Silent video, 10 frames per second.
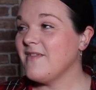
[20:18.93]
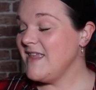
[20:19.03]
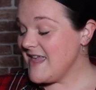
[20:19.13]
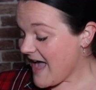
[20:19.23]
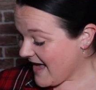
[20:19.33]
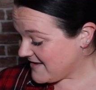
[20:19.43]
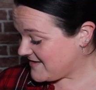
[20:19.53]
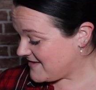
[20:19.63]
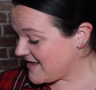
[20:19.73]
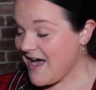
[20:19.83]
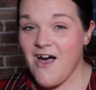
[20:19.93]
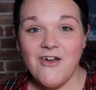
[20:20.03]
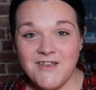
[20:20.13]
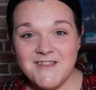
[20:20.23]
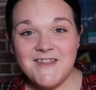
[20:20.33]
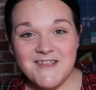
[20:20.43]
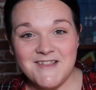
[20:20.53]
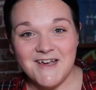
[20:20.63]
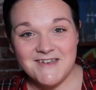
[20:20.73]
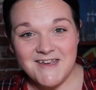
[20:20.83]
Yes, honestly,
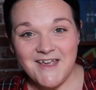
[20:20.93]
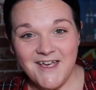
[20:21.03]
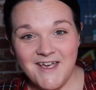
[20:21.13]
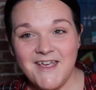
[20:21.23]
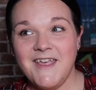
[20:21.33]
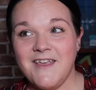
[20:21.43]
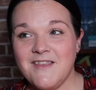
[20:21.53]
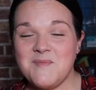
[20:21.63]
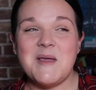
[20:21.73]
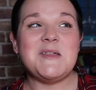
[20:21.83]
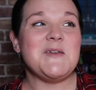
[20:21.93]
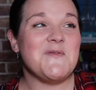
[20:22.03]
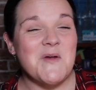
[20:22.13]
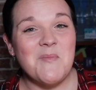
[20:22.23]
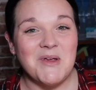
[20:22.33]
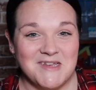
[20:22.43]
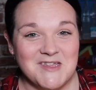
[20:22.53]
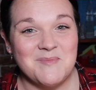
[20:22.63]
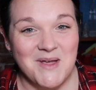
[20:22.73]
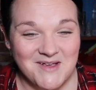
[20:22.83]
this idea, especially for a
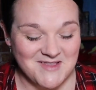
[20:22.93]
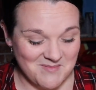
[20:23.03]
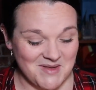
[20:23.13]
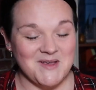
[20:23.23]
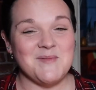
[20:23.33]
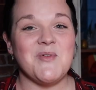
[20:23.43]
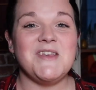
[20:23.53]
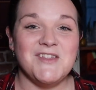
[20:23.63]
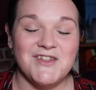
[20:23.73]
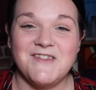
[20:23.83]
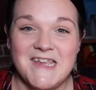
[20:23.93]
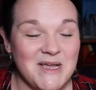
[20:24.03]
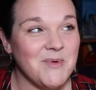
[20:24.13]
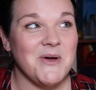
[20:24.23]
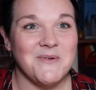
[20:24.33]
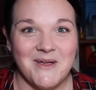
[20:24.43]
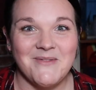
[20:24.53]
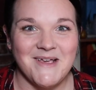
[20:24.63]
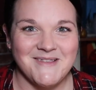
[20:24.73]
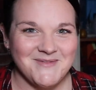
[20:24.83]
British person, because British and tea, we all know
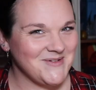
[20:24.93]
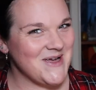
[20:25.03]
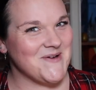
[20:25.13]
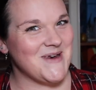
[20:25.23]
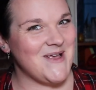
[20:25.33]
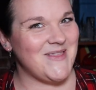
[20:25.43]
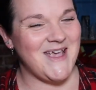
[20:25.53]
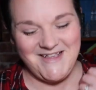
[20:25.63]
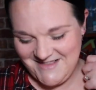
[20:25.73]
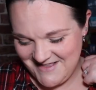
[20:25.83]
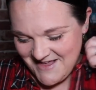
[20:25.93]
this. We all know this.